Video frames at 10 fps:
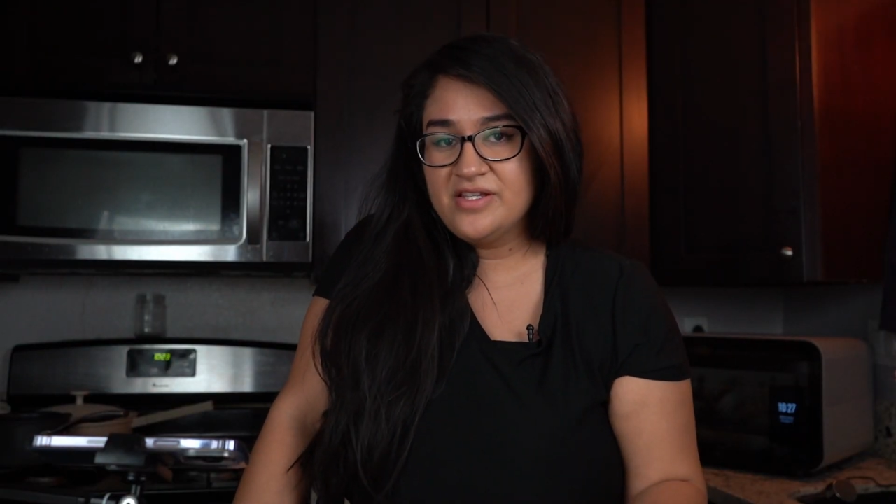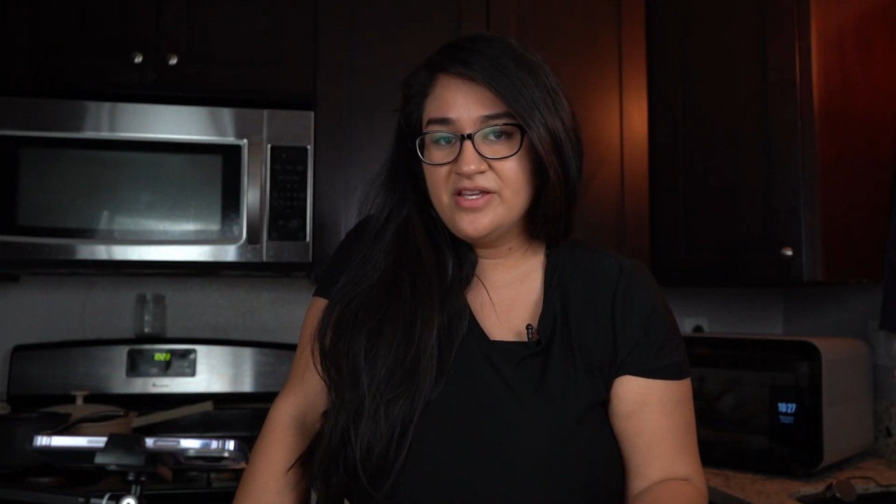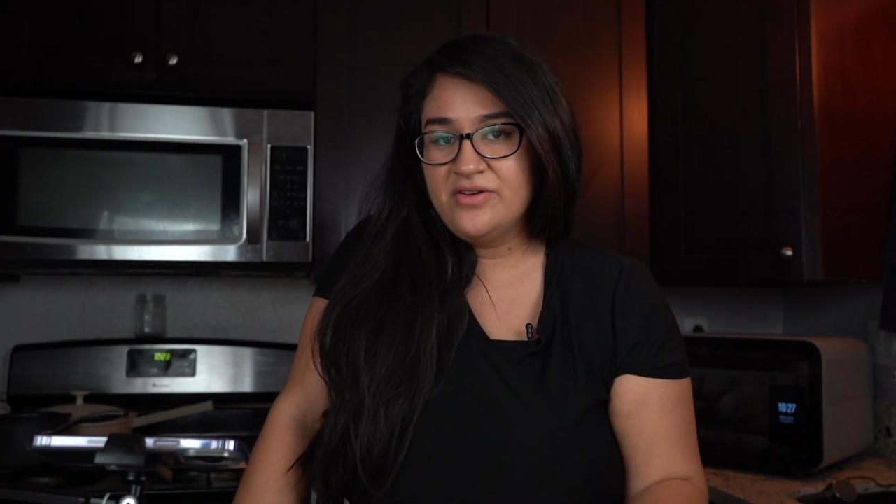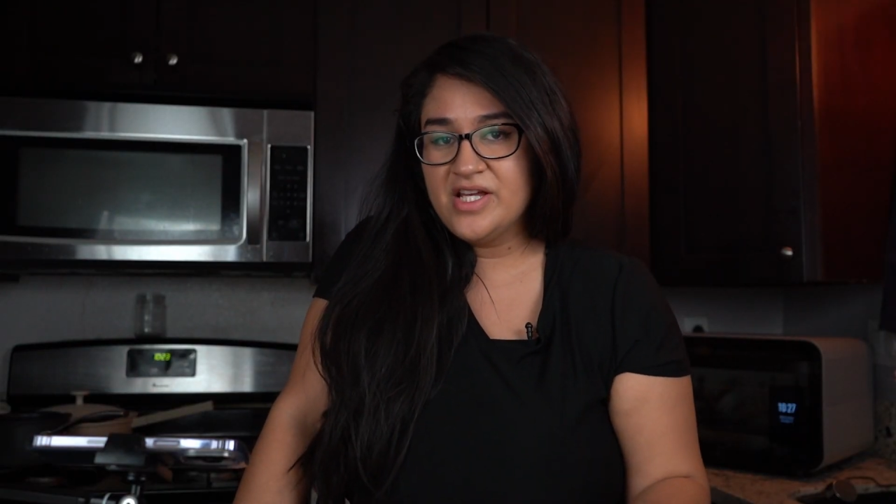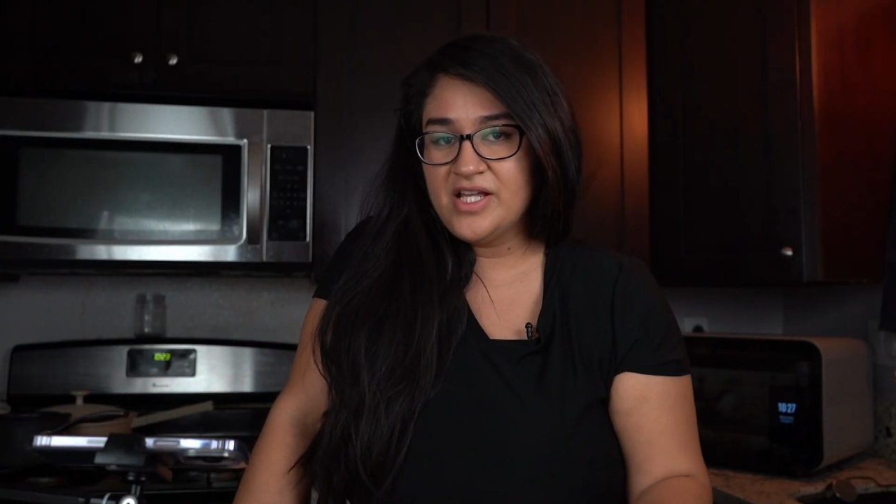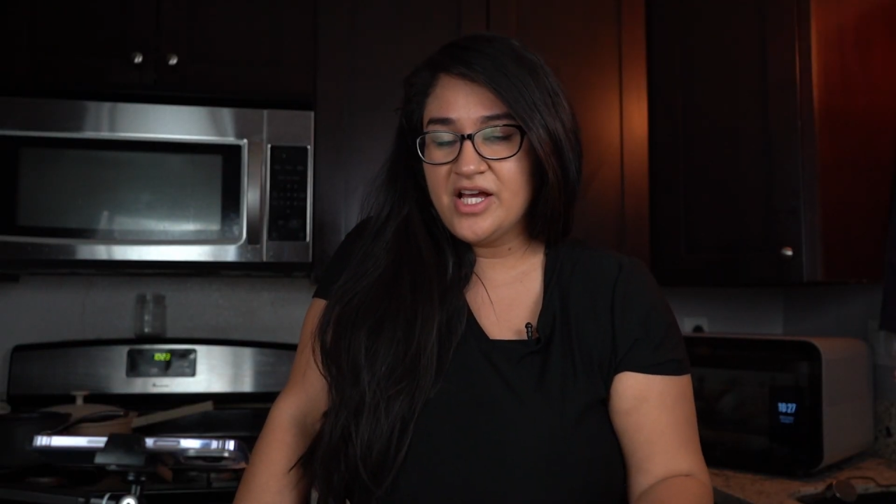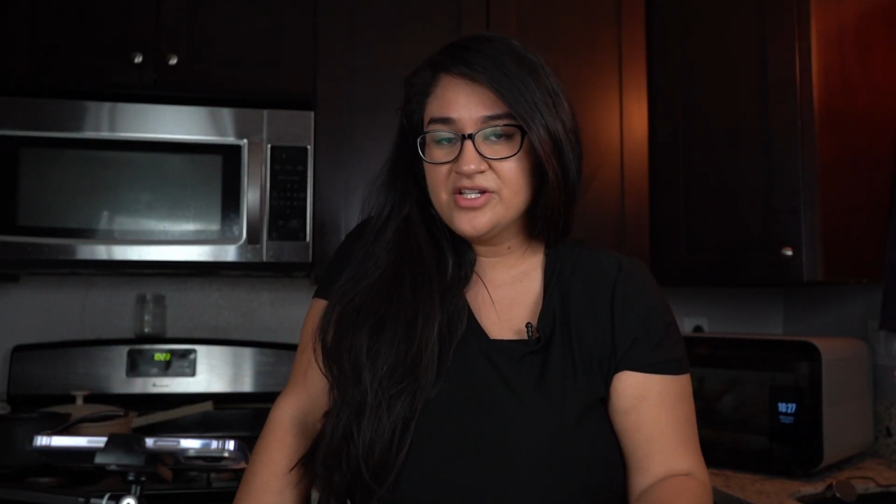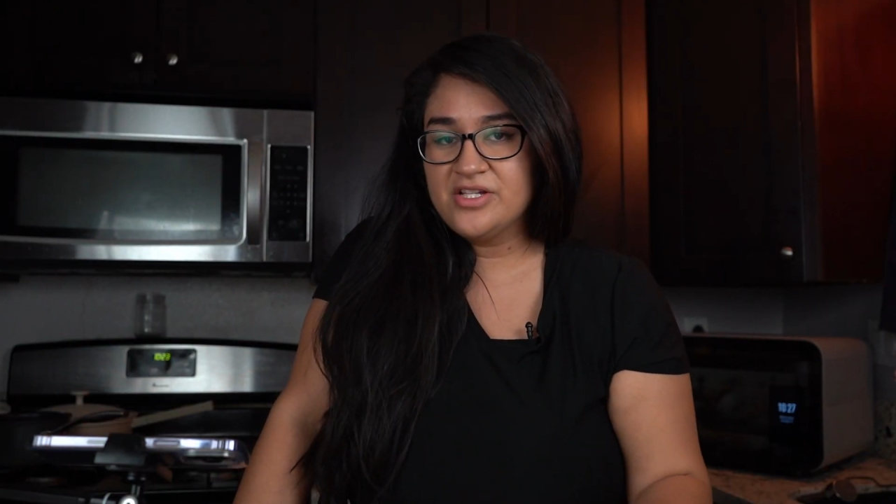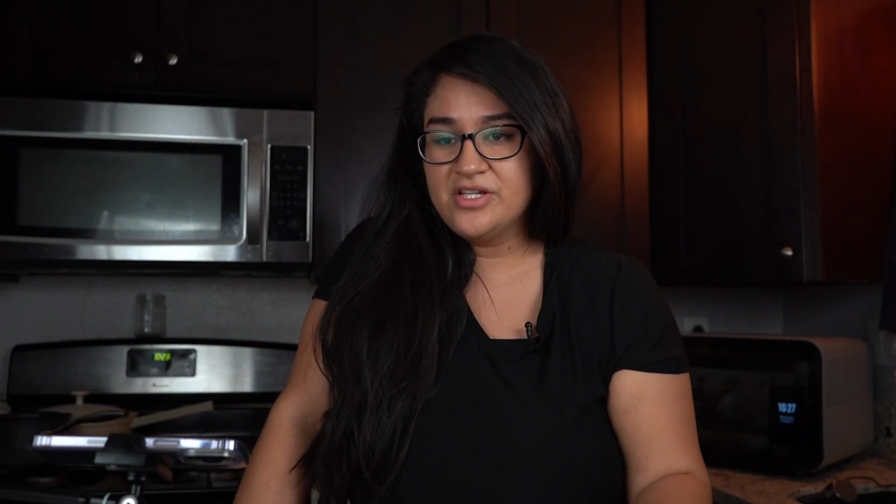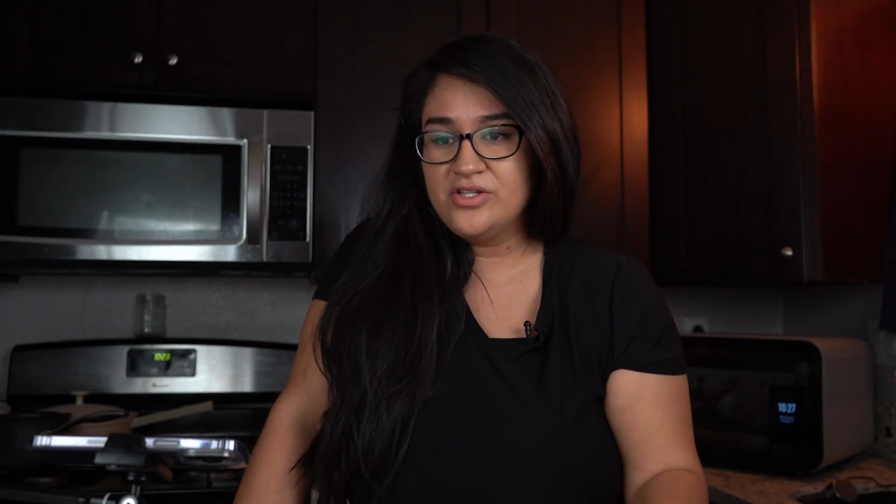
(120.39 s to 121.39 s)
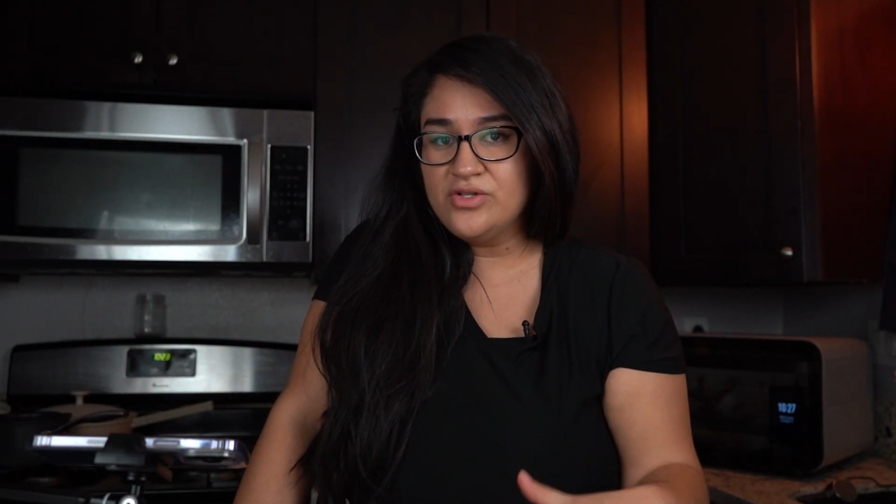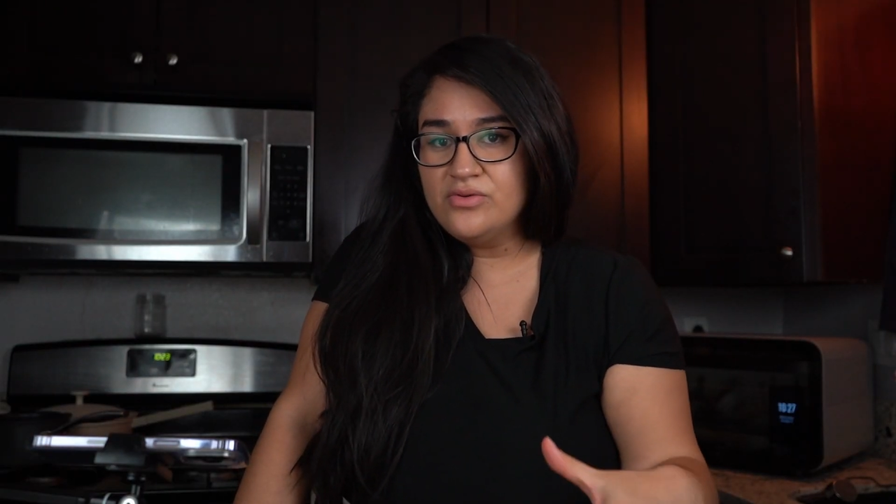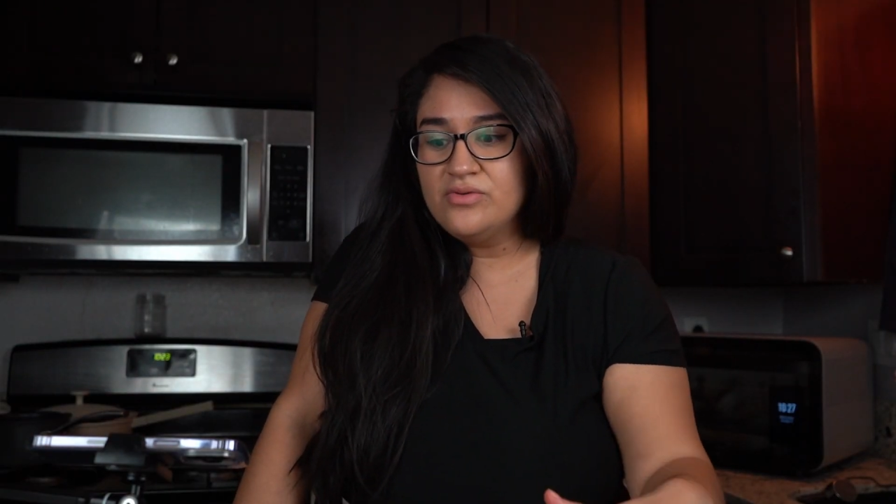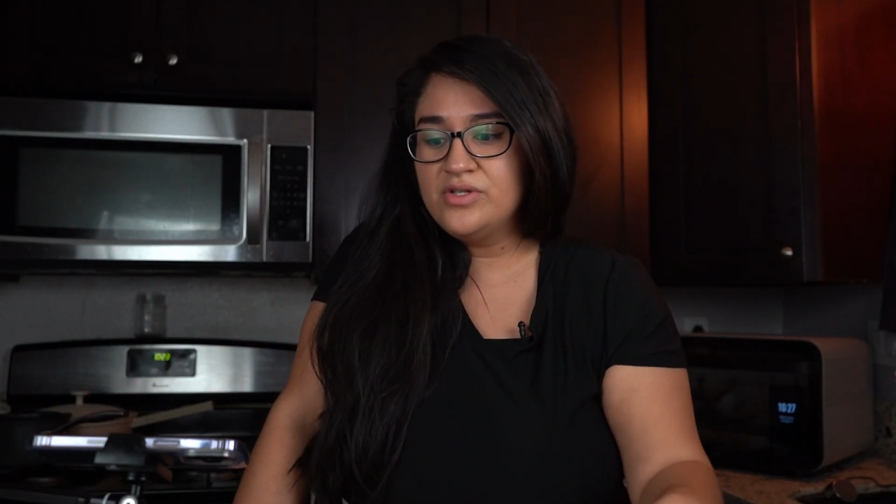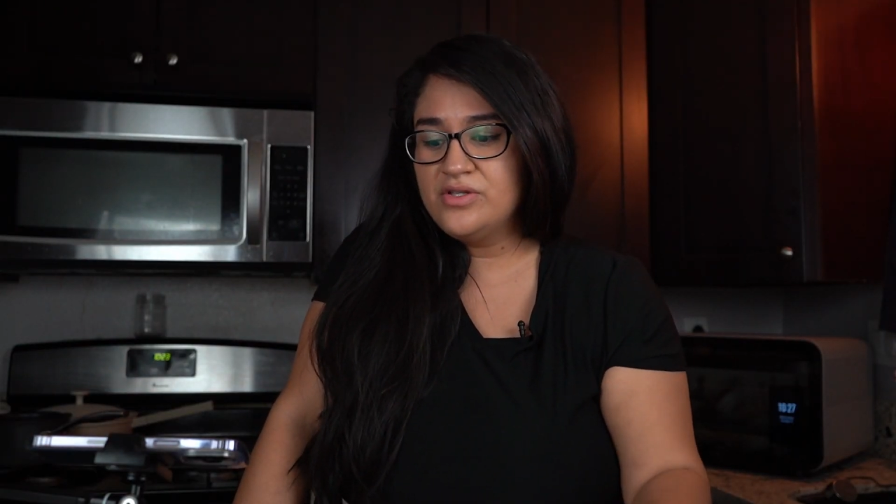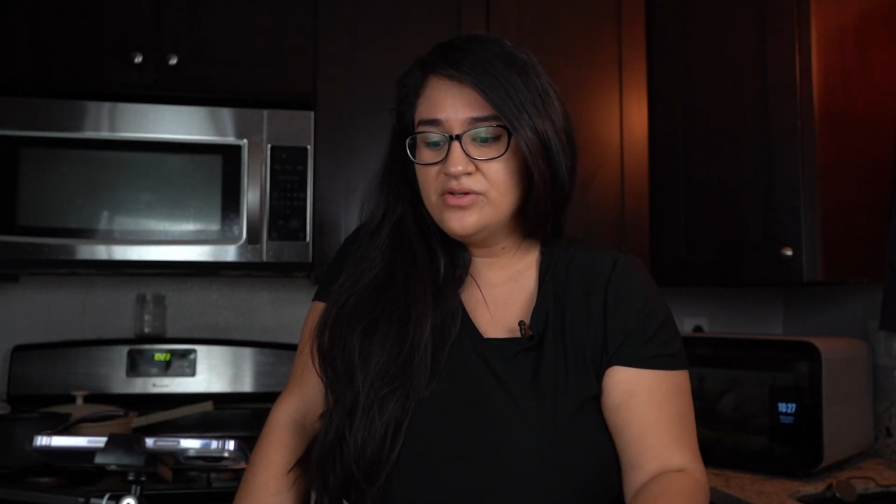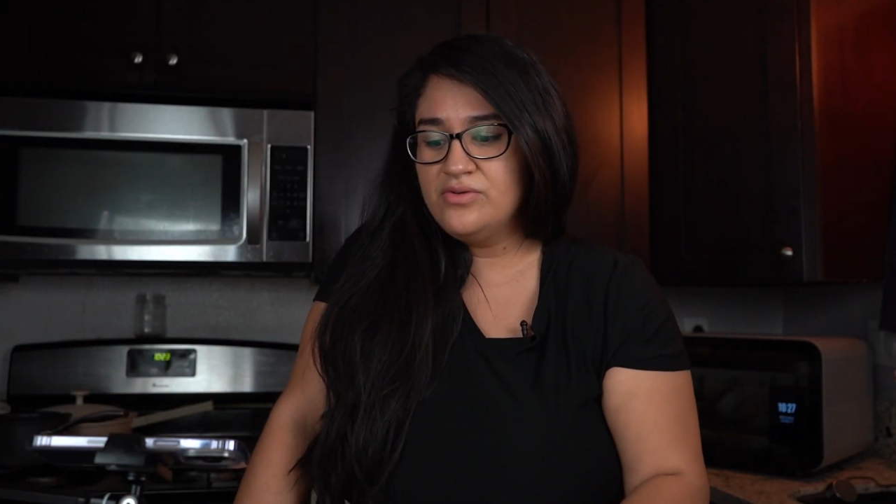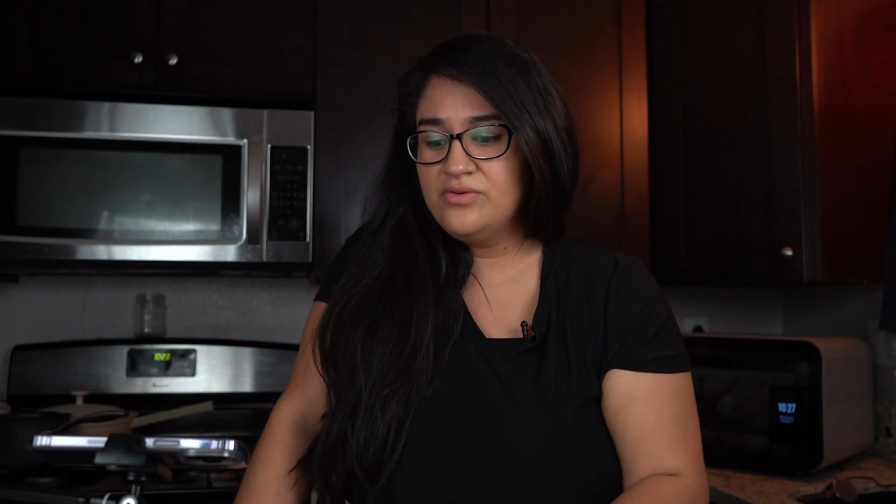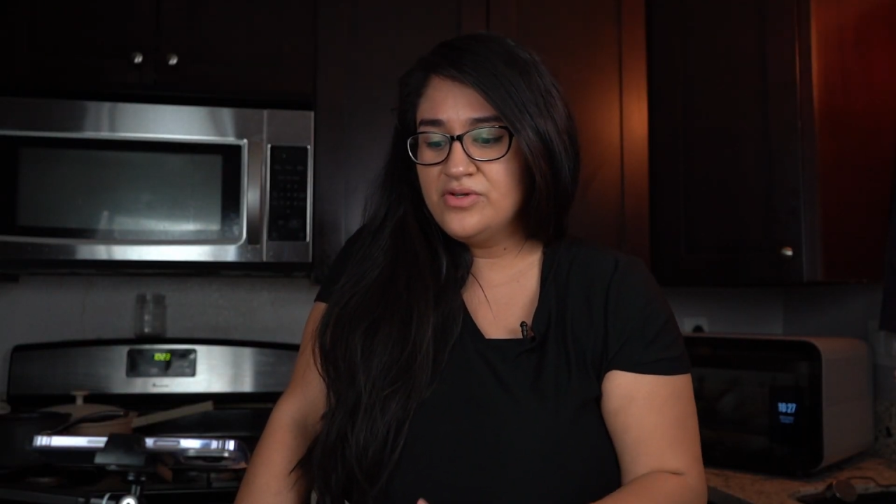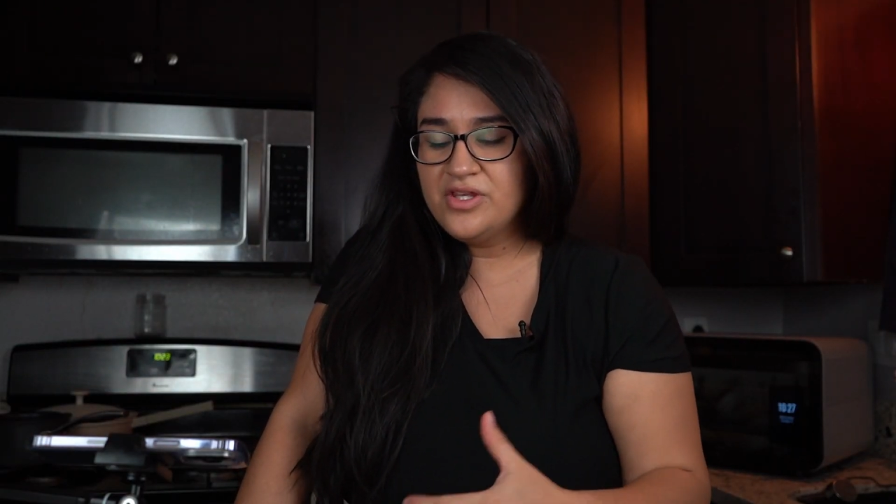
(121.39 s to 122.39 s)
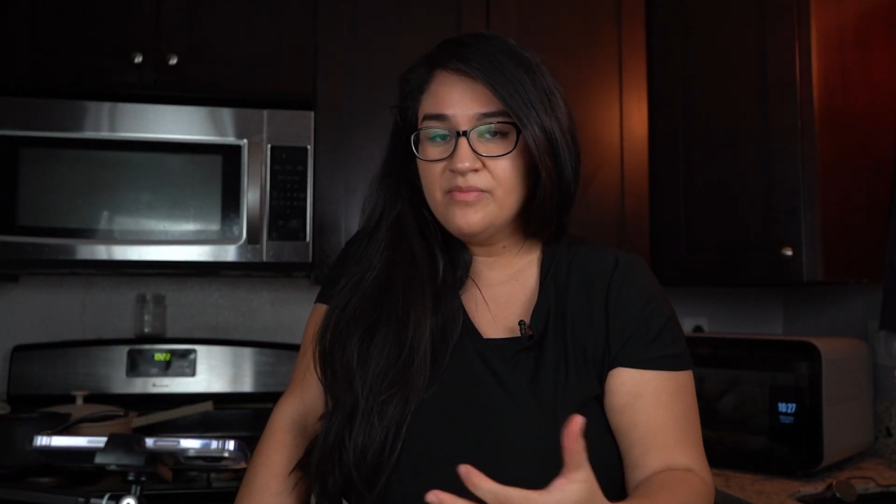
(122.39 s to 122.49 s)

that you can actually do to the